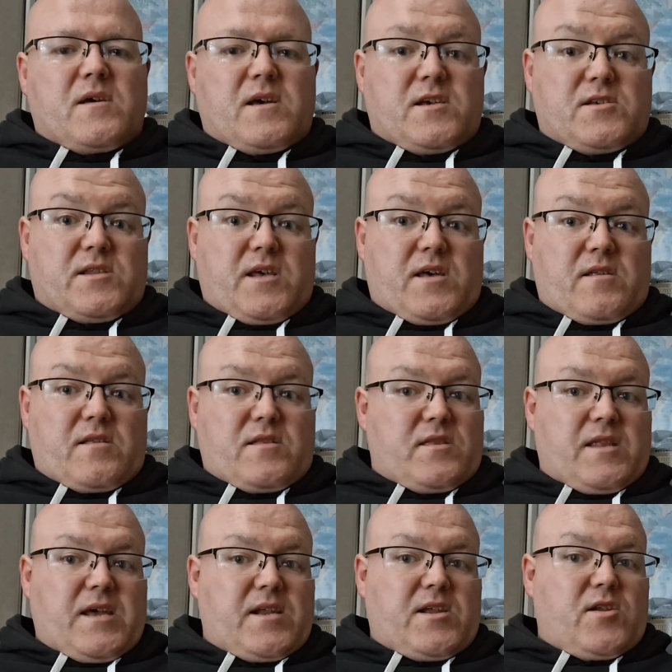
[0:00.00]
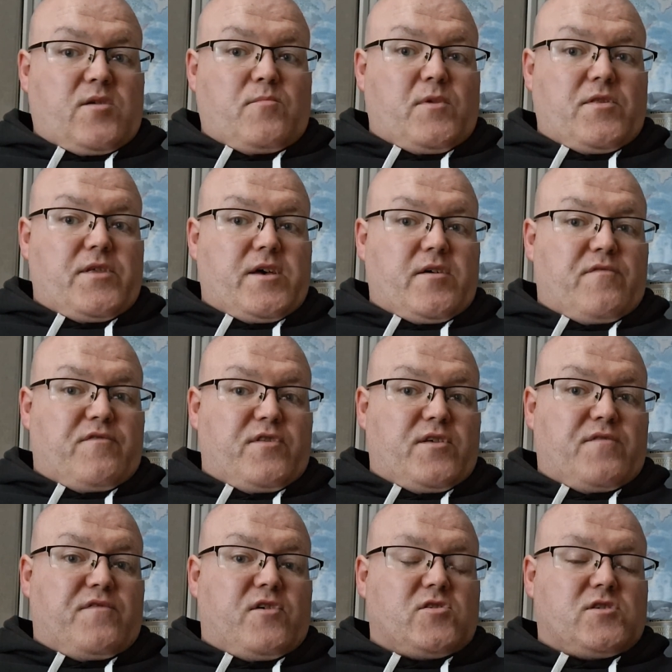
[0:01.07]
is that none of them are there for the
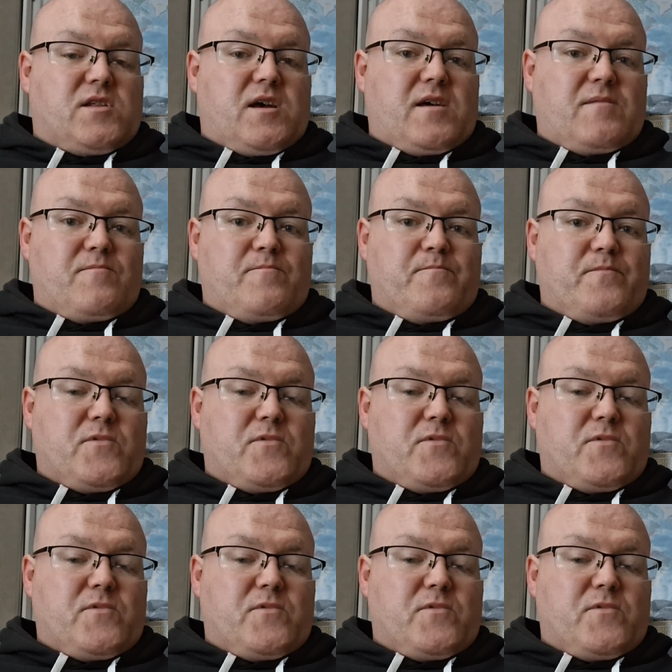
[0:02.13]
first time.